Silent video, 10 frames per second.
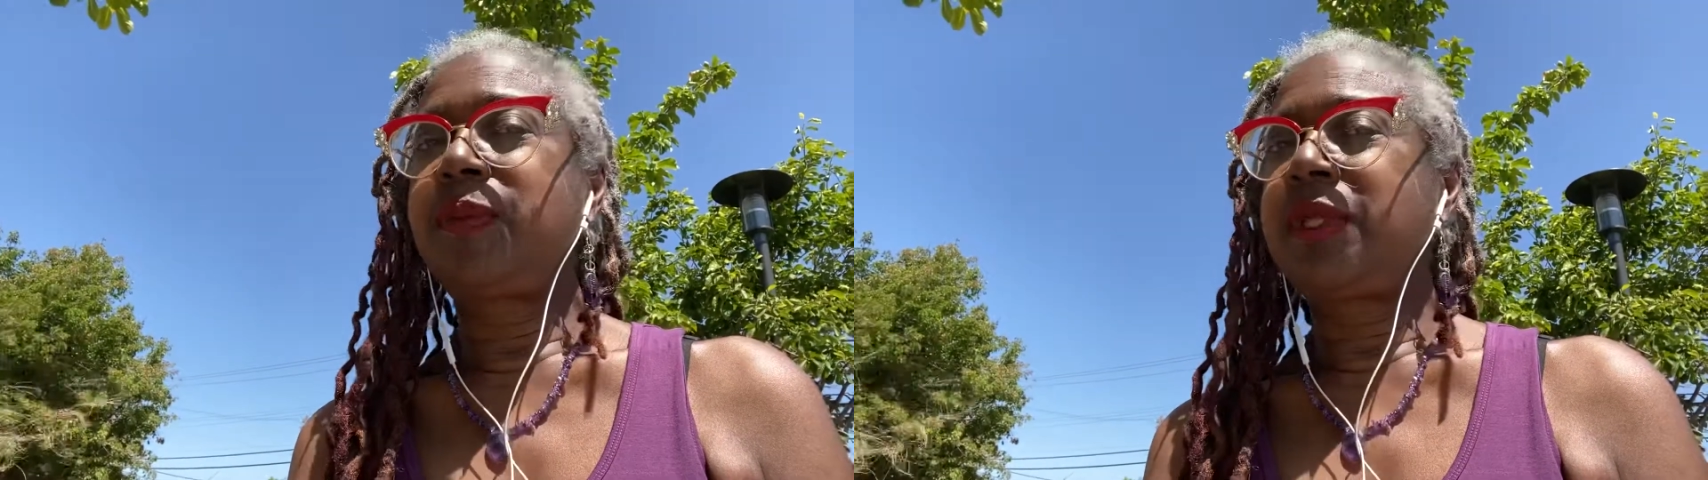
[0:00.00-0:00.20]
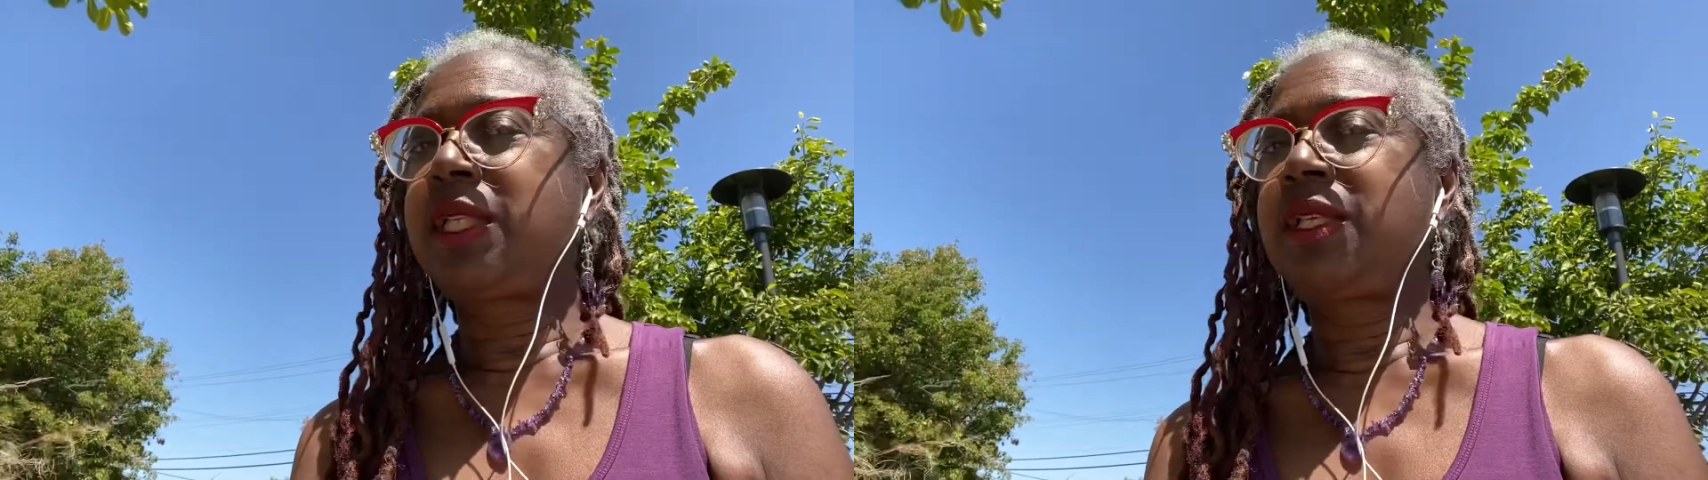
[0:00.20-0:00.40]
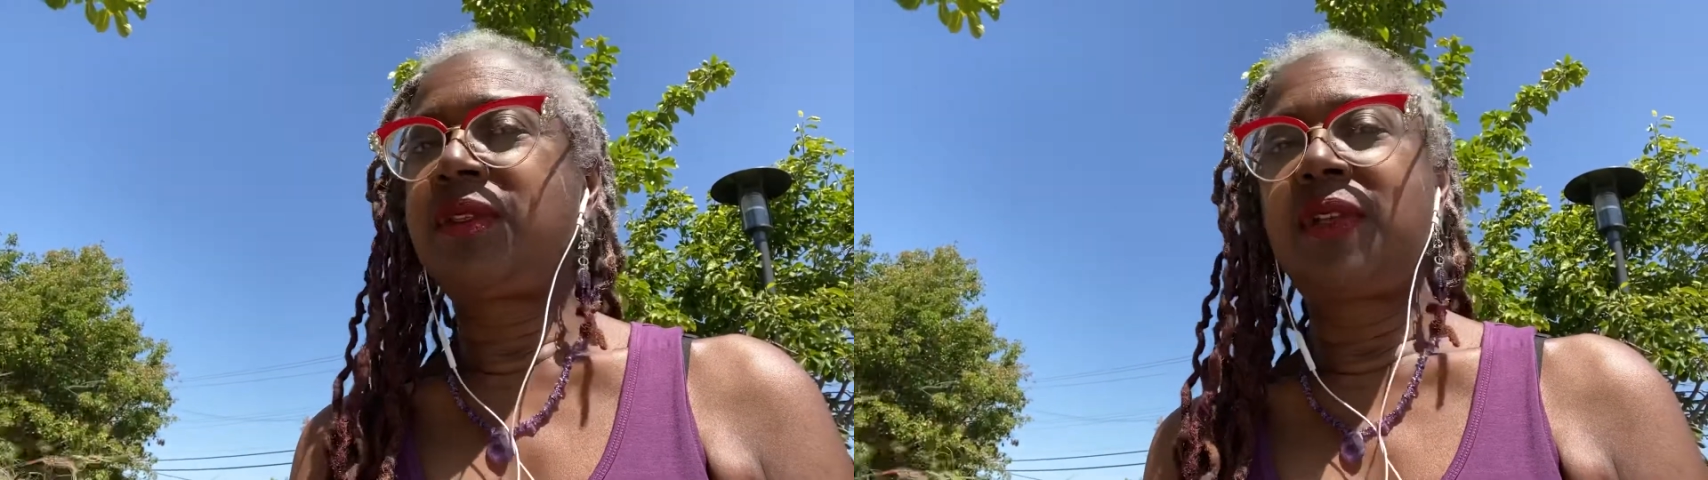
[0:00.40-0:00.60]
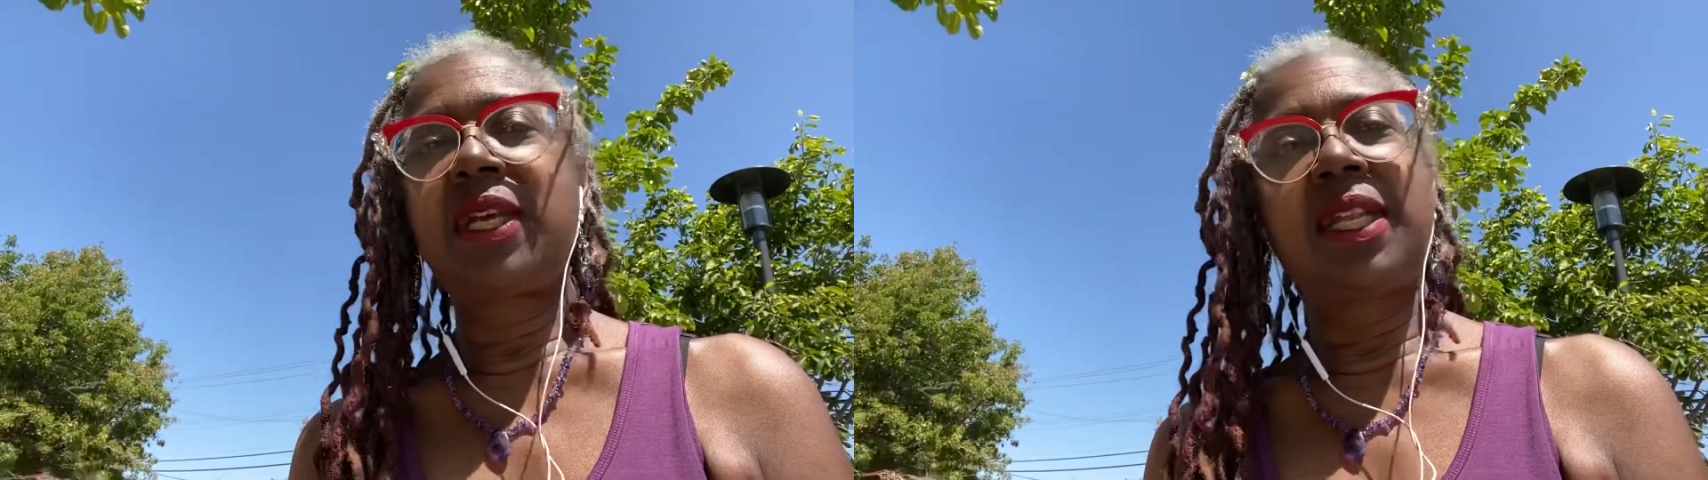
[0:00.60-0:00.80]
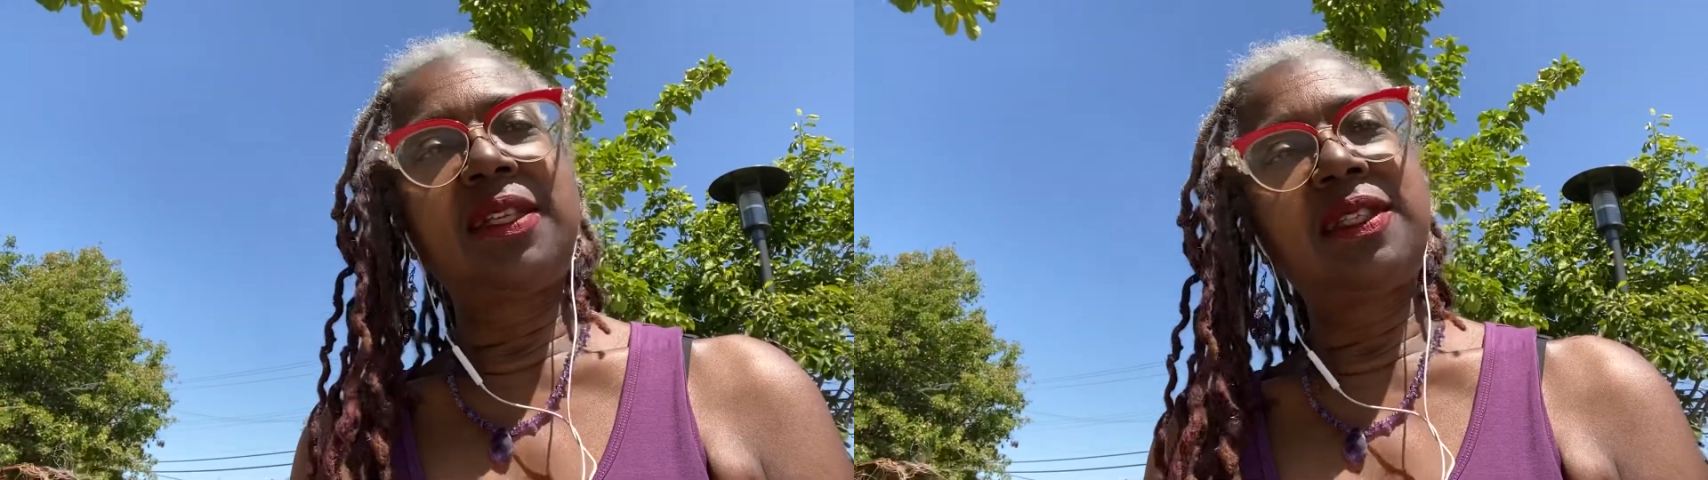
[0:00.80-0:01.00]
please do
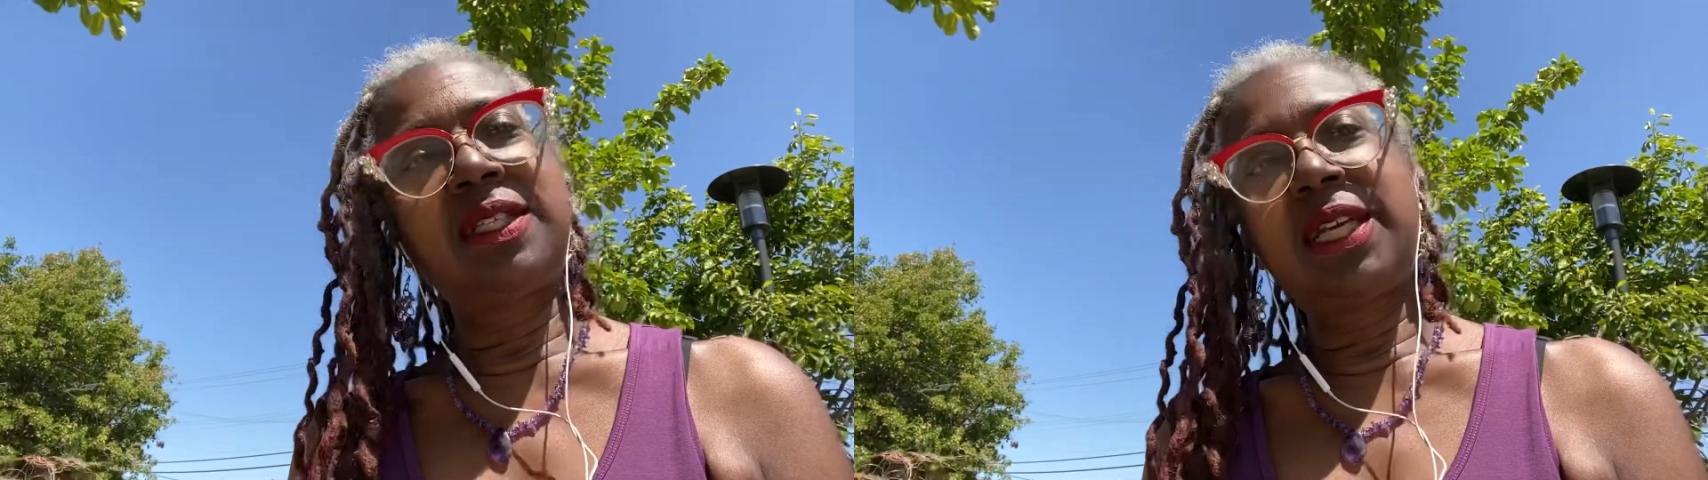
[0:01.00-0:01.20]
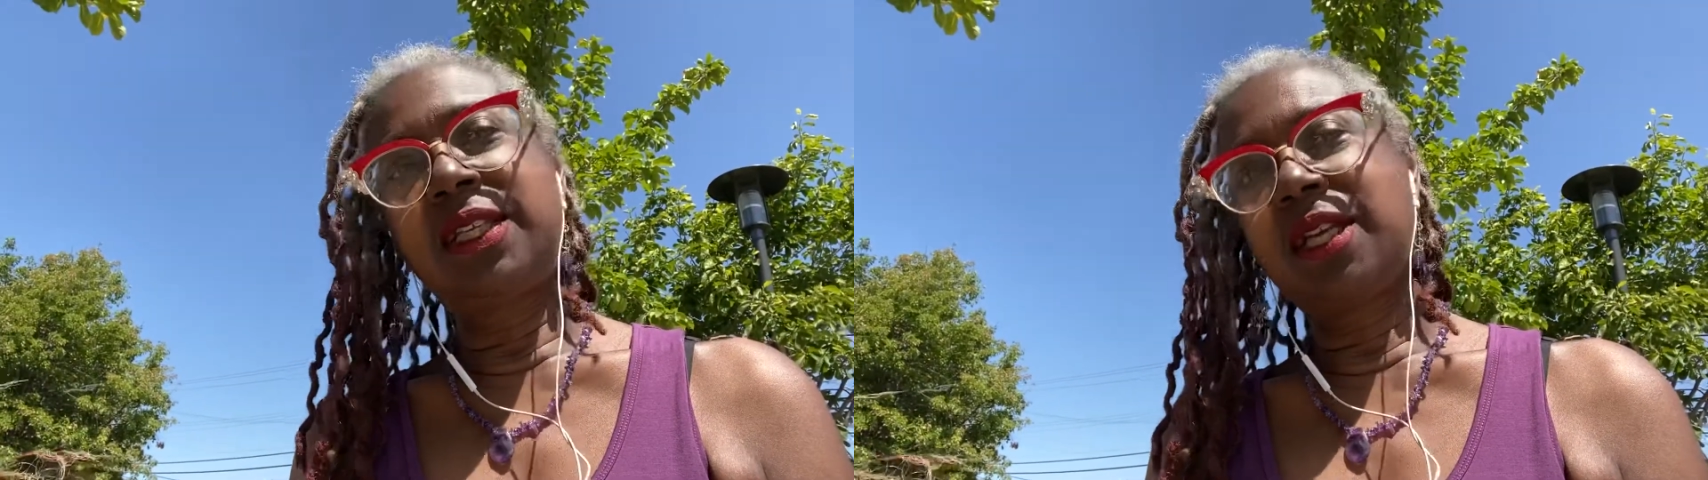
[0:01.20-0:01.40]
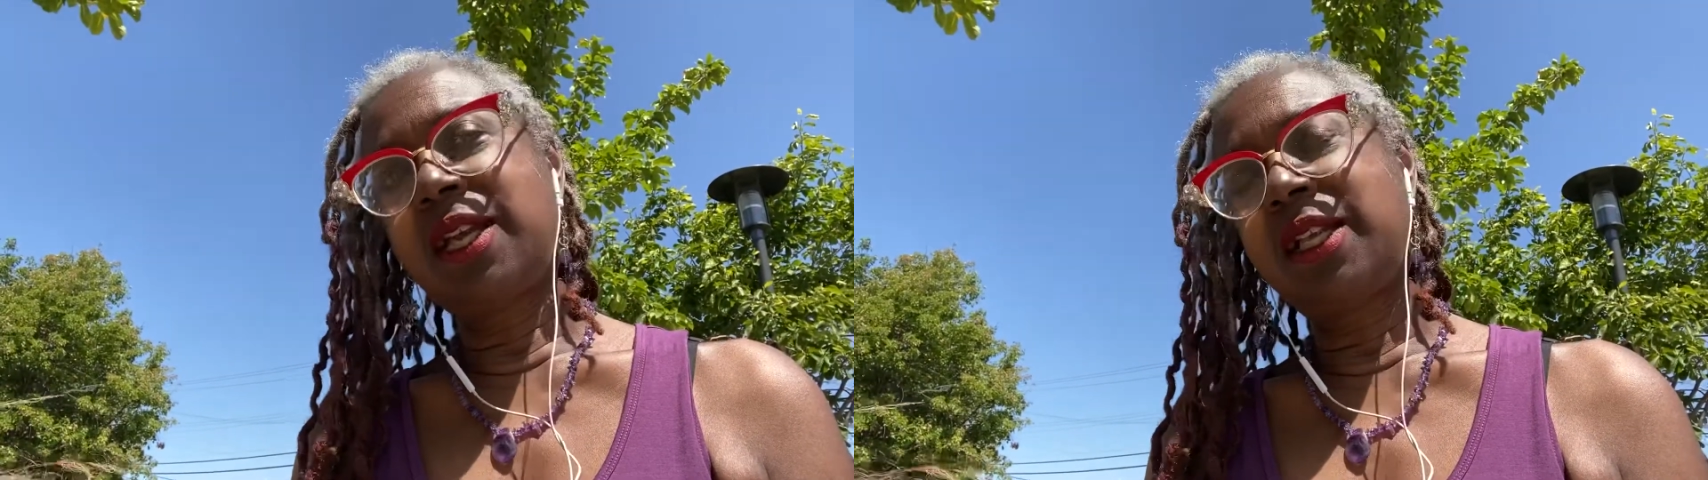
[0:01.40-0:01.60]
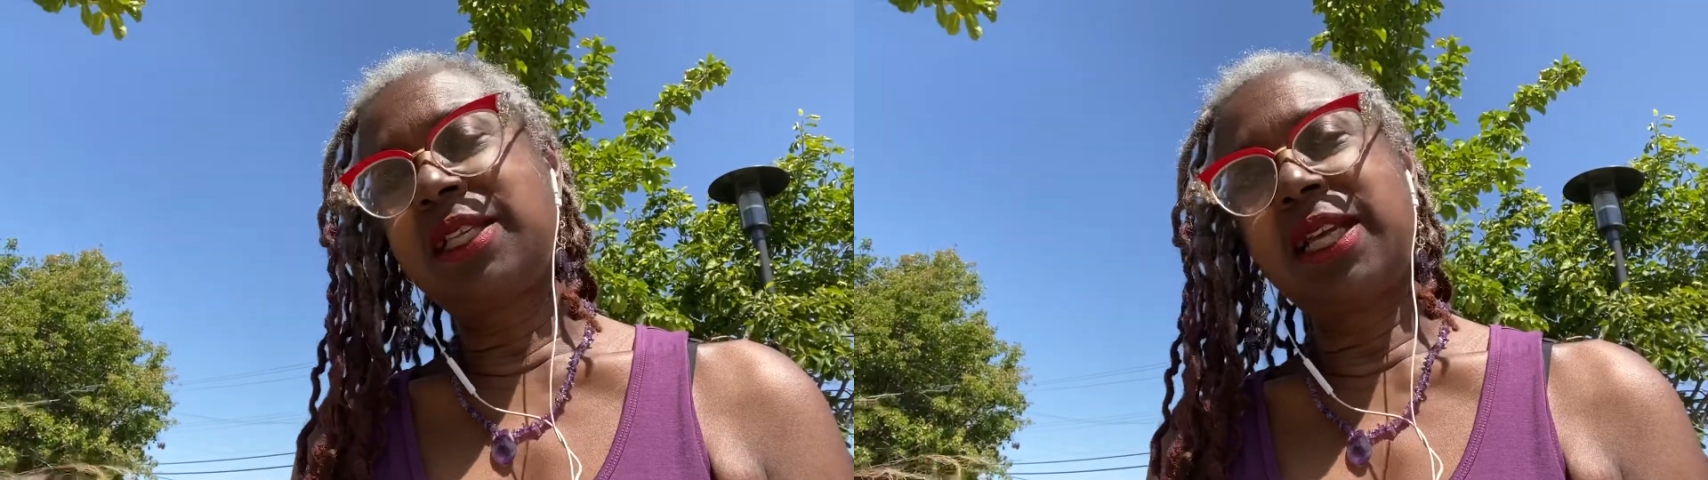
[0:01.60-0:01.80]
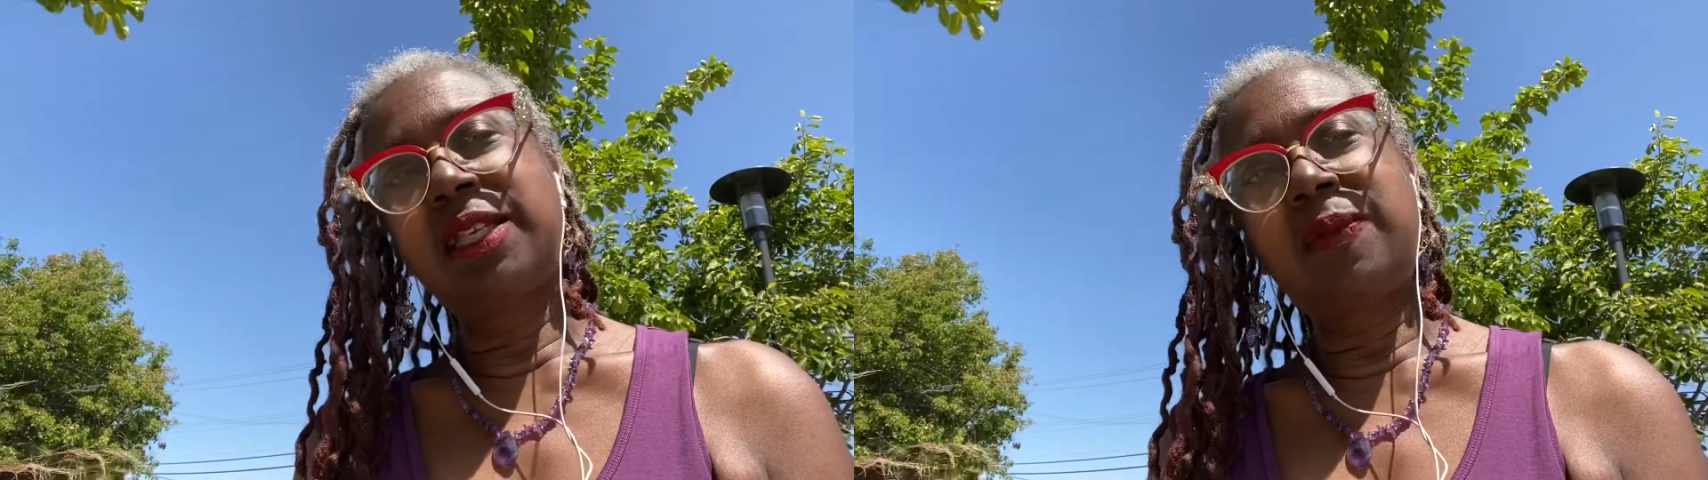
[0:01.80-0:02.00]
not hesitate to
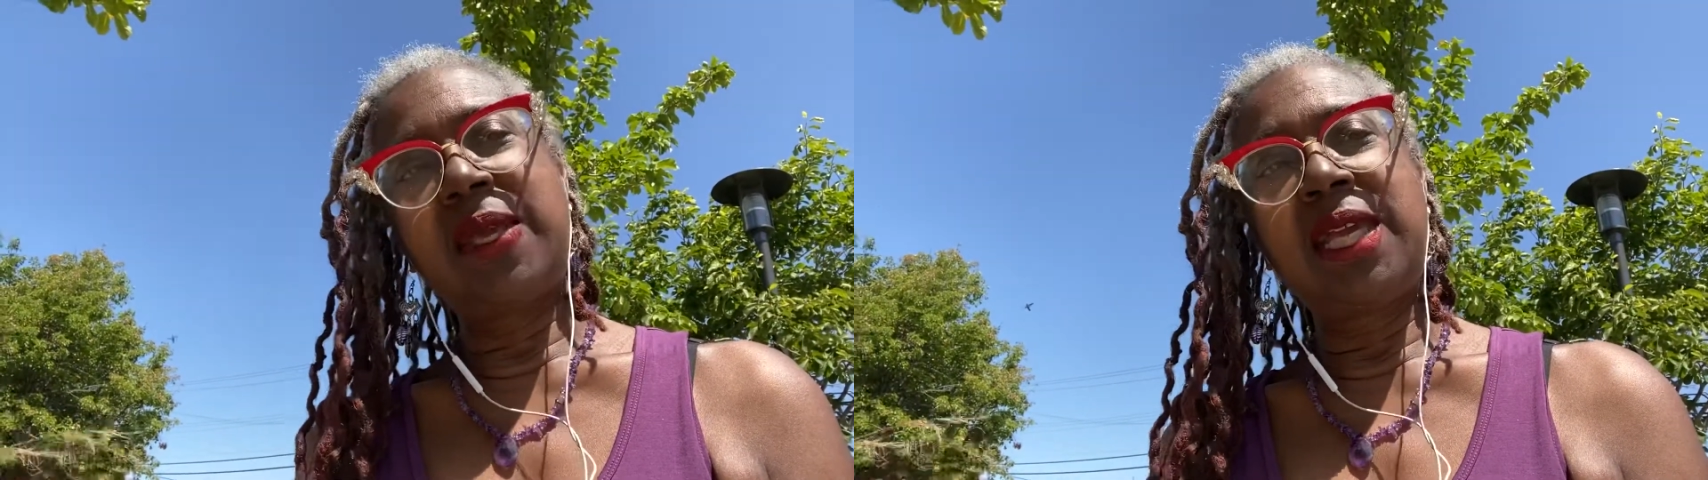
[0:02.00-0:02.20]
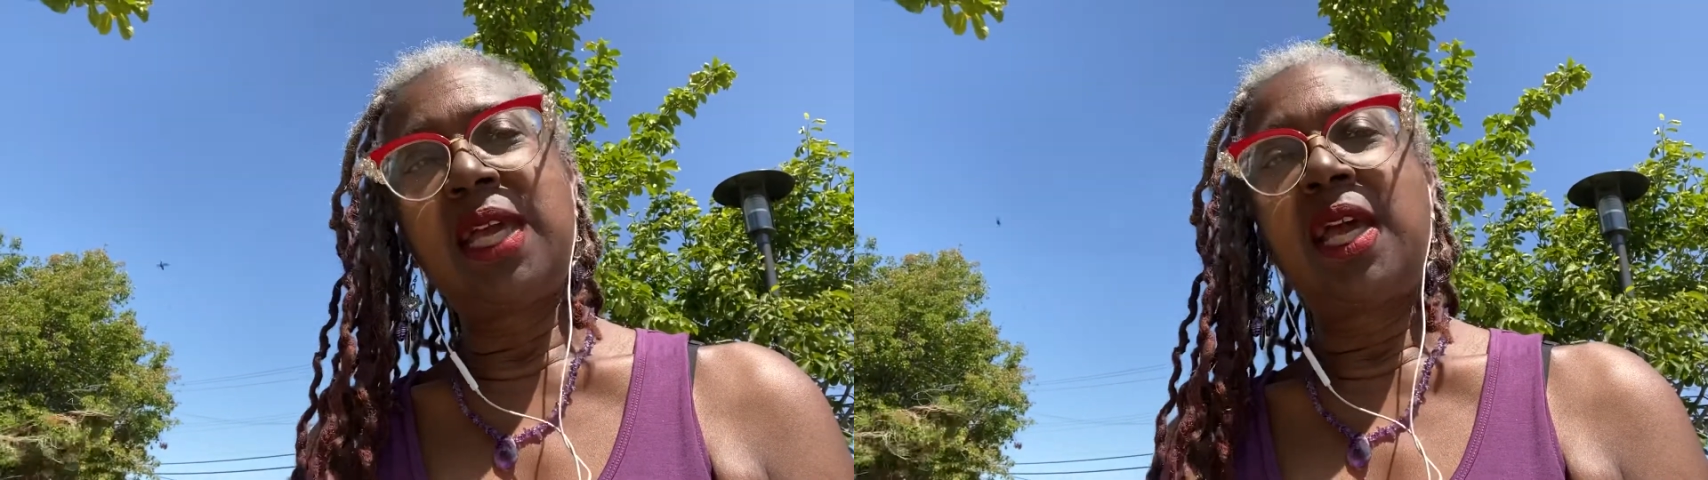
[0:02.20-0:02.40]
contact me.